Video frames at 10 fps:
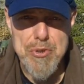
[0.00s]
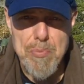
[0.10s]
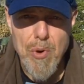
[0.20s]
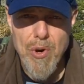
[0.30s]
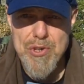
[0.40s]

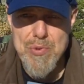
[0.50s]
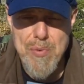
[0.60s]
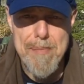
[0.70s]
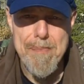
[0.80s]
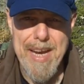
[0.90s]
small
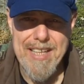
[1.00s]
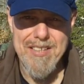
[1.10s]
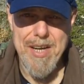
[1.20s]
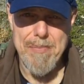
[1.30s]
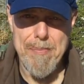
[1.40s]
swim bait
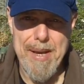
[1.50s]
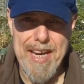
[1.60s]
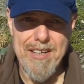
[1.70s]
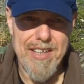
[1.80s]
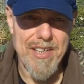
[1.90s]
type of
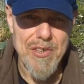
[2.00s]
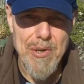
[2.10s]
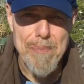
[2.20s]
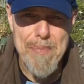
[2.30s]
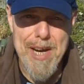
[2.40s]
bait, like a
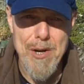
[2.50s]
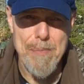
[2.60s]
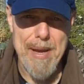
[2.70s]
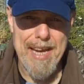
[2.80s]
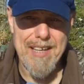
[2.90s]
little minnow
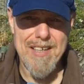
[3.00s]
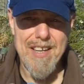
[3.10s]
bait.